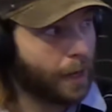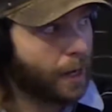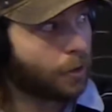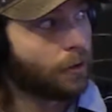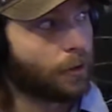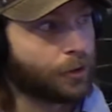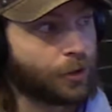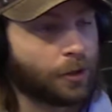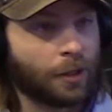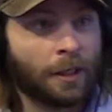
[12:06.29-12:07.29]

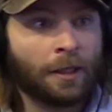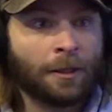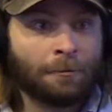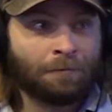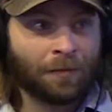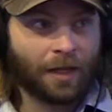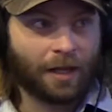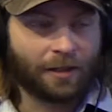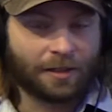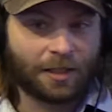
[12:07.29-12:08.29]
agriculture,
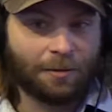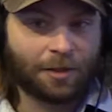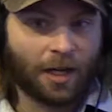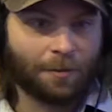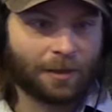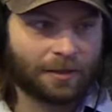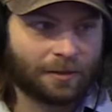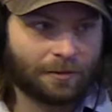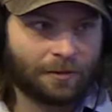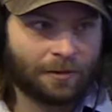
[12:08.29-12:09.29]
at the same time as